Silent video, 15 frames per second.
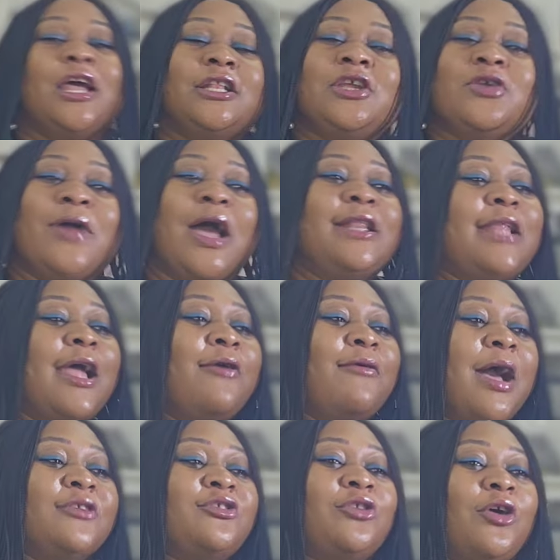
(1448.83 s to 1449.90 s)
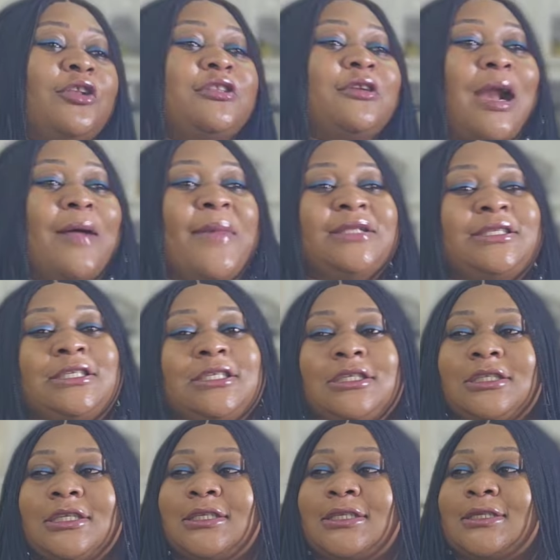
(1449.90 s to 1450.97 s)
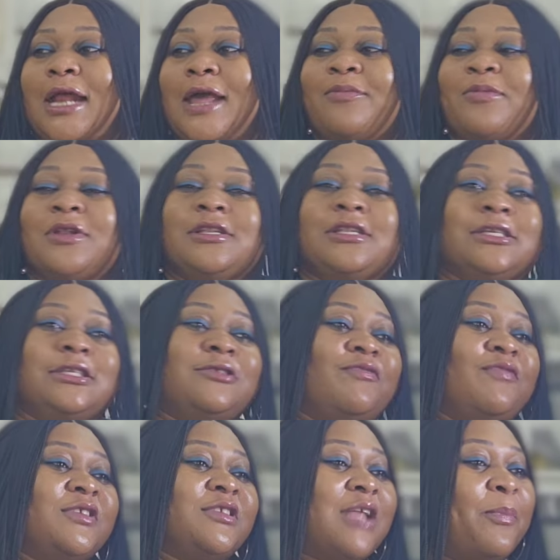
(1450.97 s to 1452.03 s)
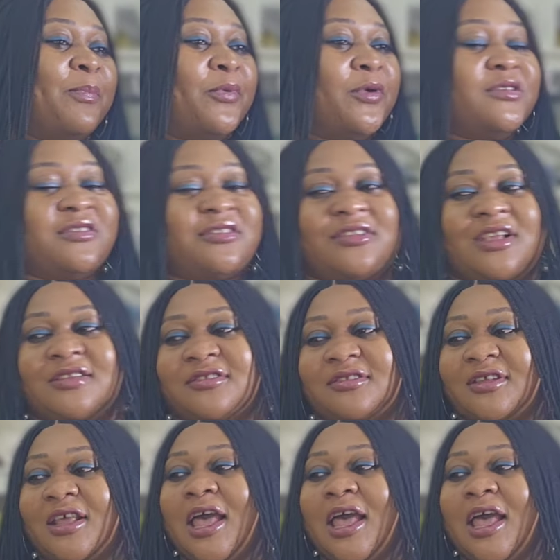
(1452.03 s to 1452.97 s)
the way they were so dramatic describing this visa process,